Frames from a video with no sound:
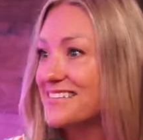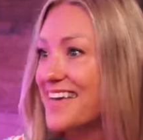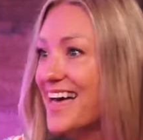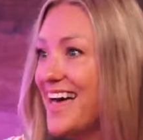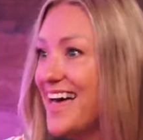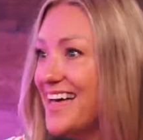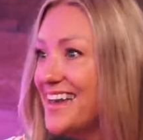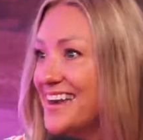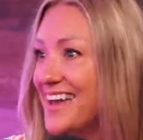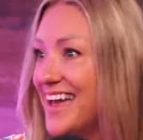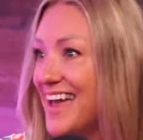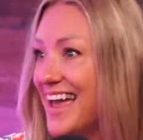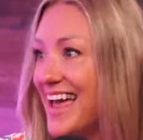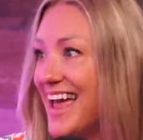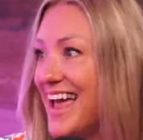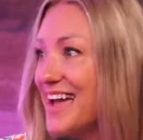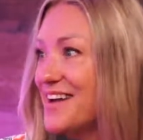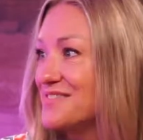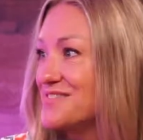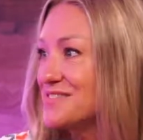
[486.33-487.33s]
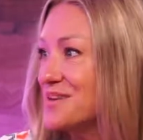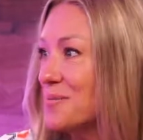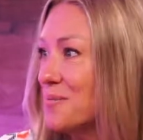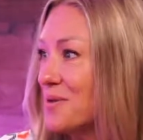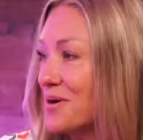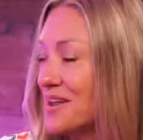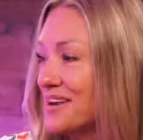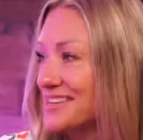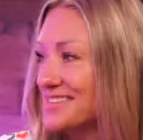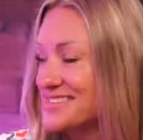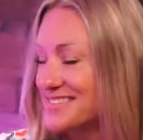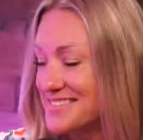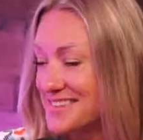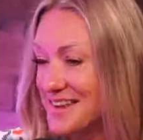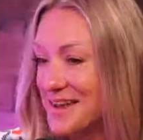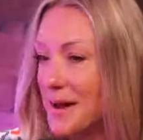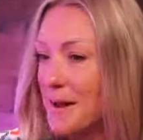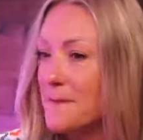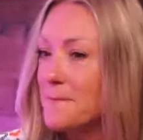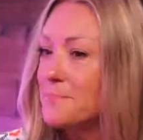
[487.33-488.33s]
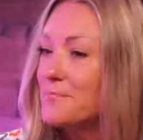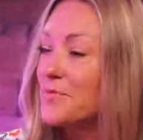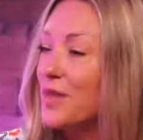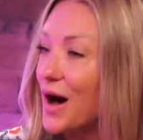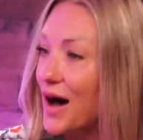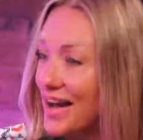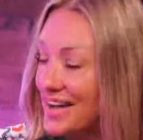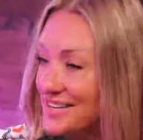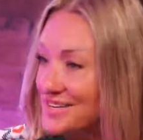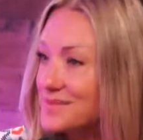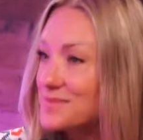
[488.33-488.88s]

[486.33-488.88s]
and if someone is not